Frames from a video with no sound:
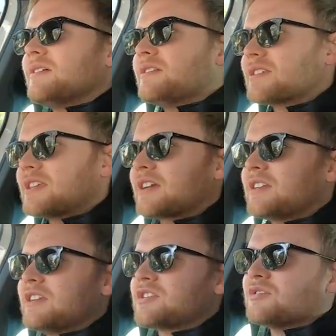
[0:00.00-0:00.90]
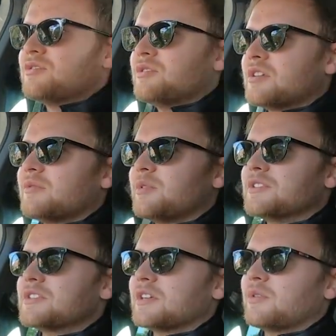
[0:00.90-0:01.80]
The second issue with the
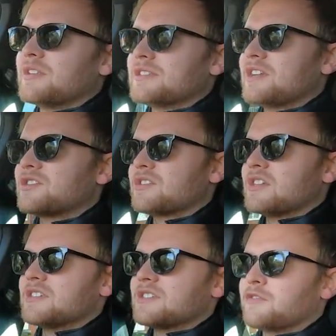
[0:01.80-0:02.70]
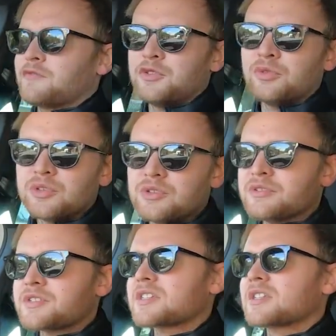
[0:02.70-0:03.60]
Tiguan's engine is the fuel
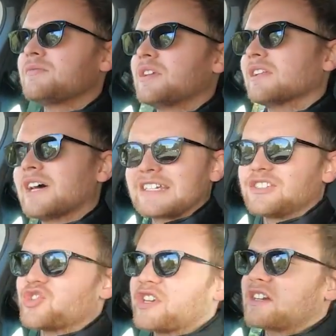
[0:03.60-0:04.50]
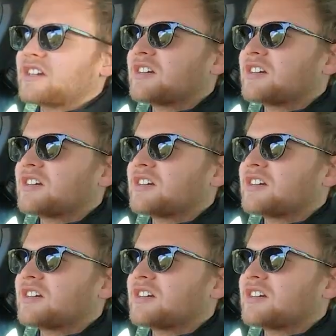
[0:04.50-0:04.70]
use. It likes a drink.